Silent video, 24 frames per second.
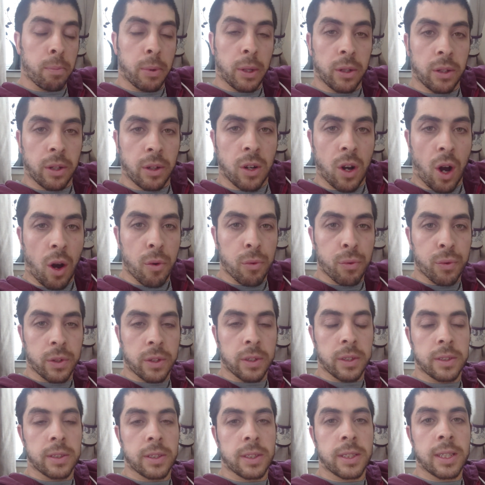on
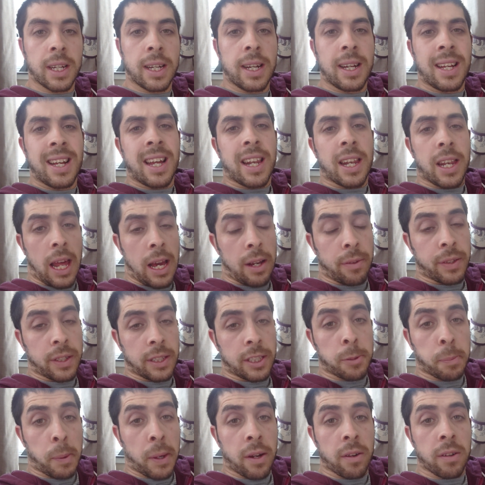confidence? Life
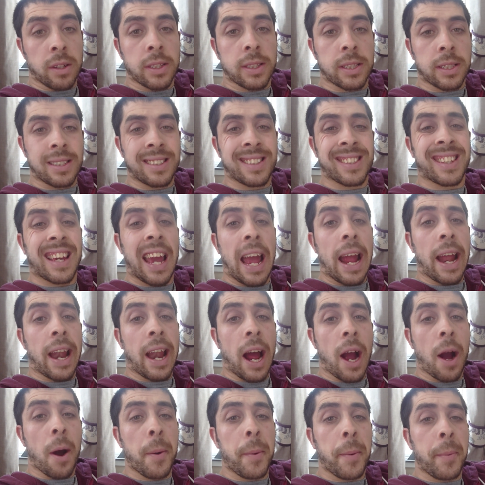experiences, getting
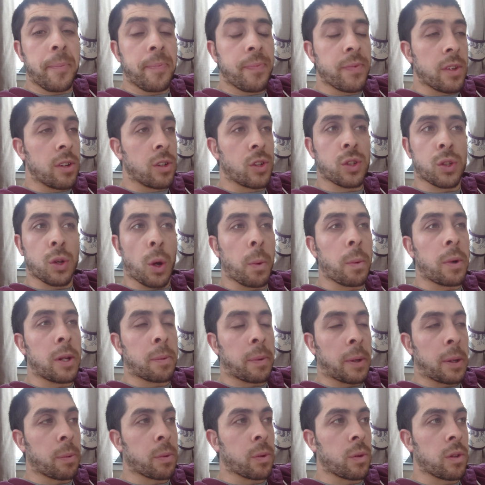out. There's so many
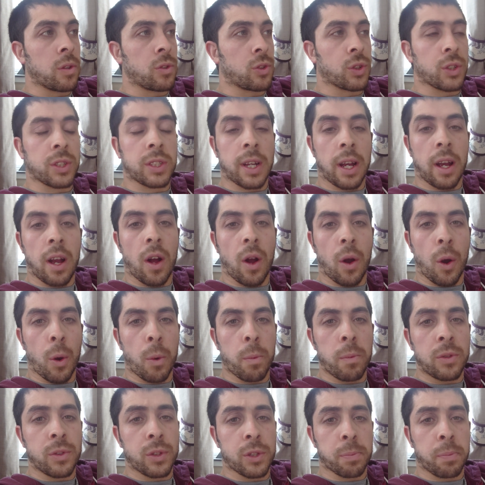people that just sit at
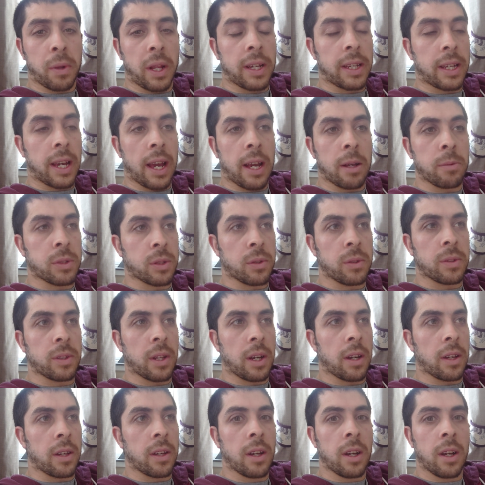home and just play games all
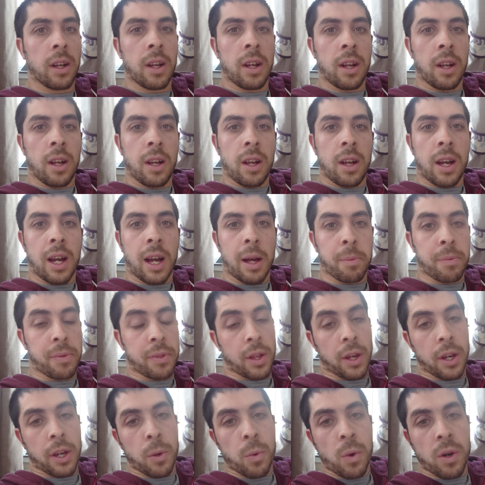day. I'm
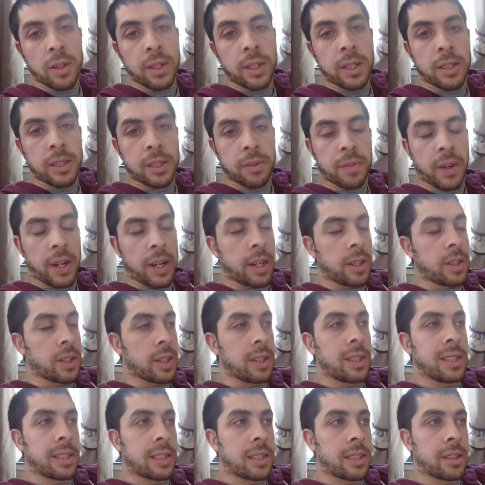31 years of age,
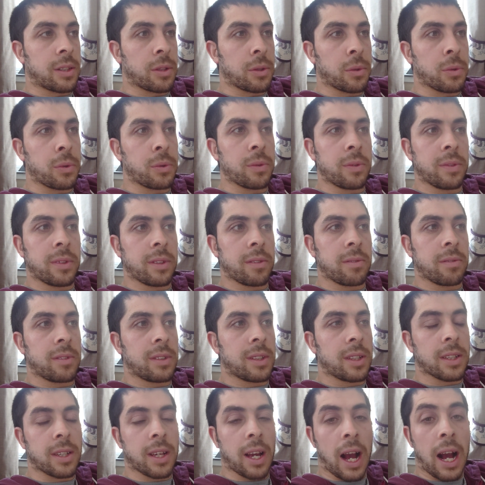and there's still
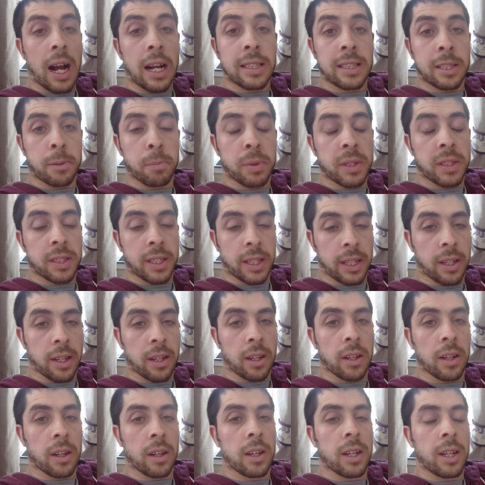guys in
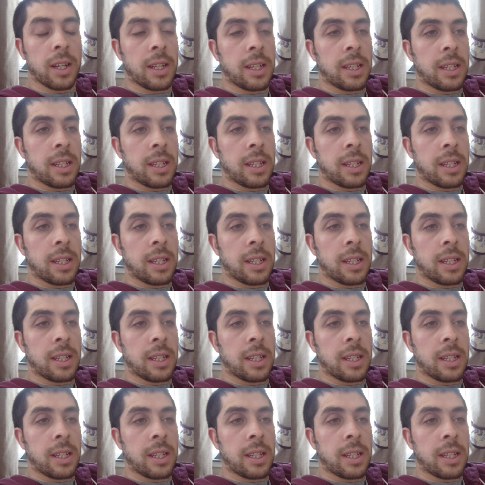particular